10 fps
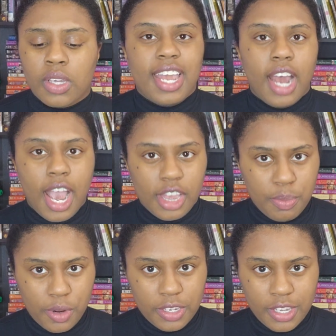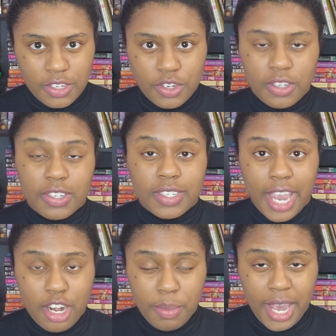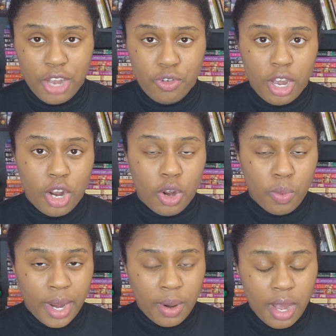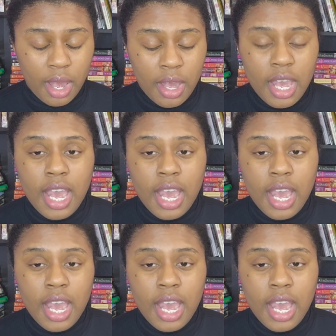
An Island Princess Starts a Scandal by Adriana Herrera,